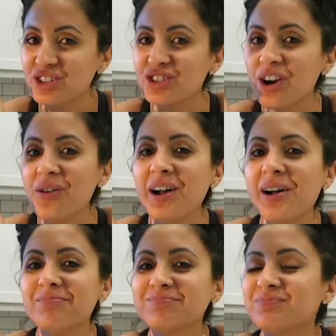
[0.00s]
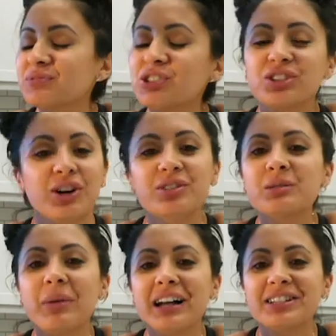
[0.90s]
So good, so
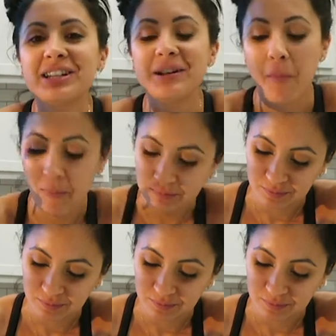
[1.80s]
spicy.